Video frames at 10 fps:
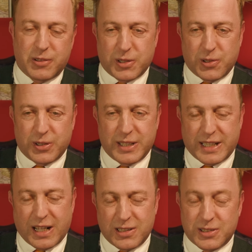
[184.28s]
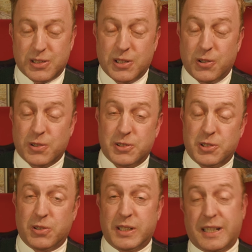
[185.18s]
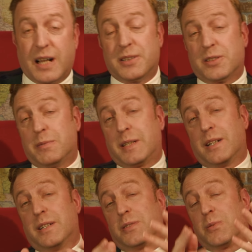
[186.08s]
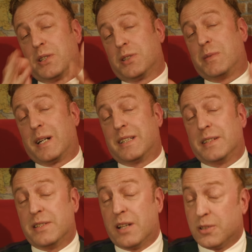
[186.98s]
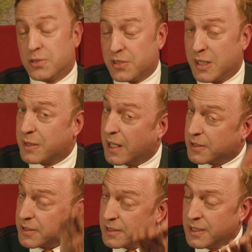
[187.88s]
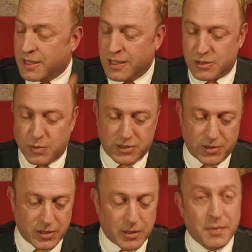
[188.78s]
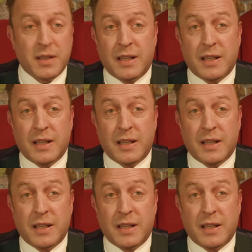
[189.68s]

Gregorian calendar or the Julian calendar, because Russia back then did not use the same calendar as Western Europe.